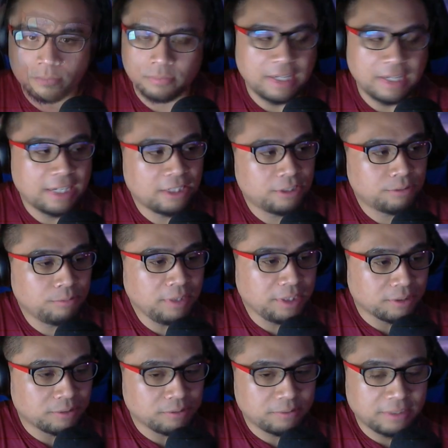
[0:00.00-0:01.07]
Now we
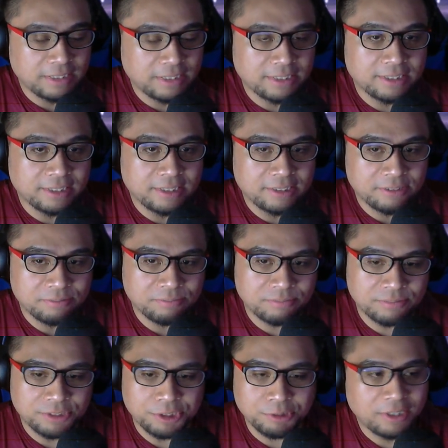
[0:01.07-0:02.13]
know that
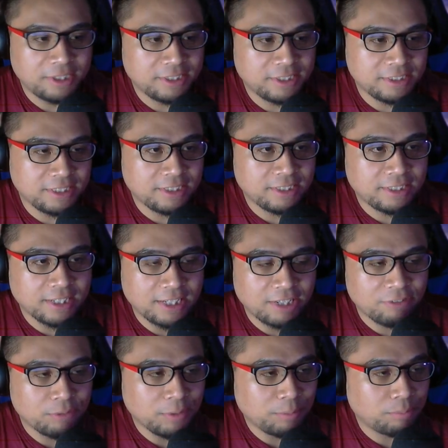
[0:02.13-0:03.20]
true RNG can
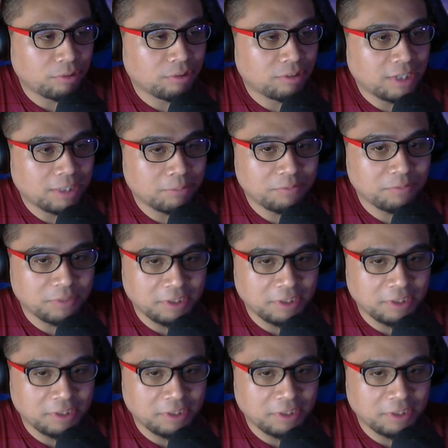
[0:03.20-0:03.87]
never be programmed in video